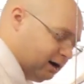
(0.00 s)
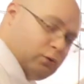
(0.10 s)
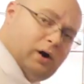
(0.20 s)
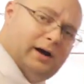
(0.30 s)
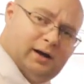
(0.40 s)

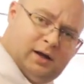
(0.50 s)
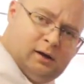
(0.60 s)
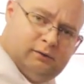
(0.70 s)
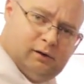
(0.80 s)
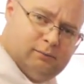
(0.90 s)
One,
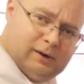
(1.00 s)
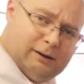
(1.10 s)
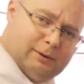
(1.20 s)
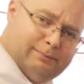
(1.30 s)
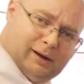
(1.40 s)
don't
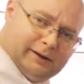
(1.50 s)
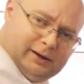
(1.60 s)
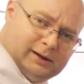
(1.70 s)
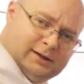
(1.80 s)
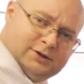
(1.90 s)
mind my belly,
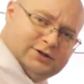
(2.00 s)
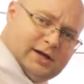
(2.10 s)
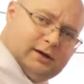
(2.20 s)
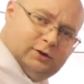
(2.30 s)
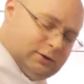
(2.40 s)
just
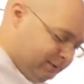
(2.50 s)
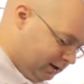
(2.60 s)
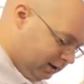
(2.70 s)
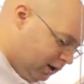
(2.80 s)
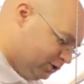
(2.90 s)
have a little bit
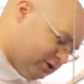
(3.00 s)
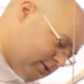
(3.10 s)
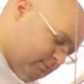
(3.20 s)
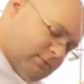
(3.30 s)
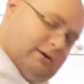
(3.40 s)
of lunch,
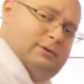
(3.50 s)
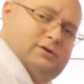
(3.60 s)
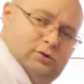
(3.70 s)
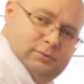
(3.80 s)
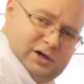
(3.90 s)
probably
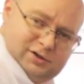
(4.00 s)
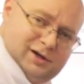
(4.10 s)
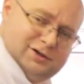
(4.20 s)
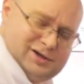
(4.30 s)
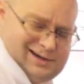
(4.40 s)
too much
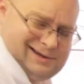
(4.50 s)
lunch.